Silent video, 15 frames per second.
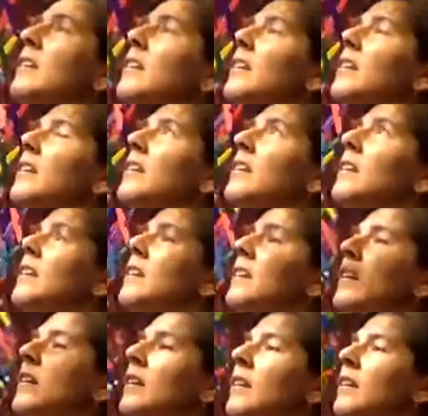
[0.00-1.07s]

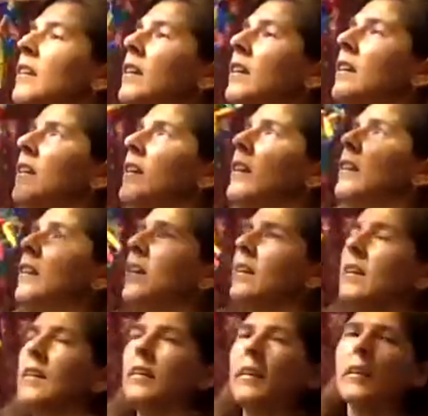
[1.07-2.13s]

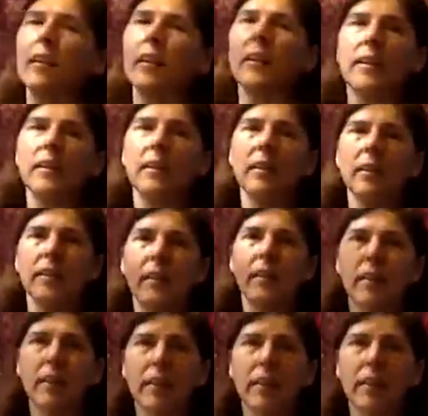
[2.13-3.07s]
Nothing is said.